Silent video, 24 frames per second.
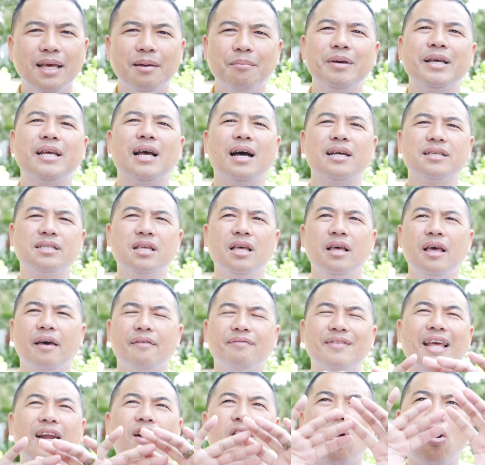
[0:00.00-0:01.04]
because
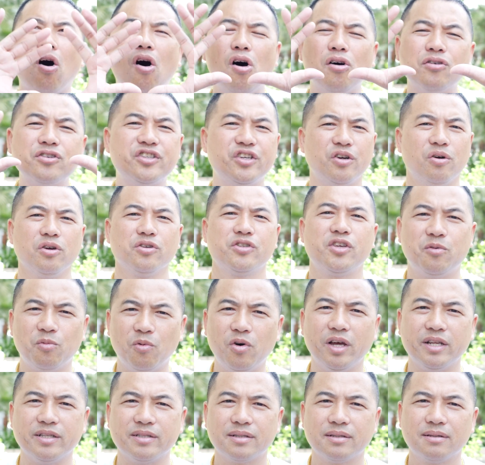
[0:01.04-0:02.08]
they are all zeros and
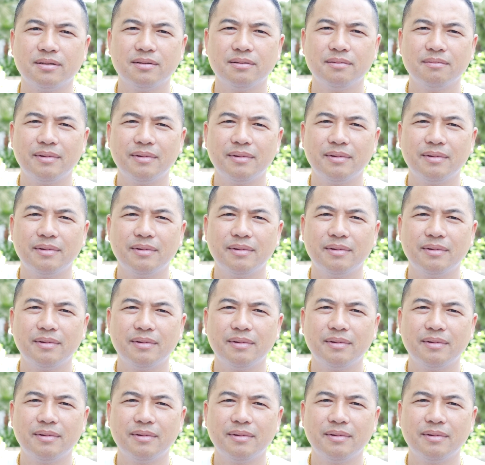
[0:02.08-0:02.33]
ones.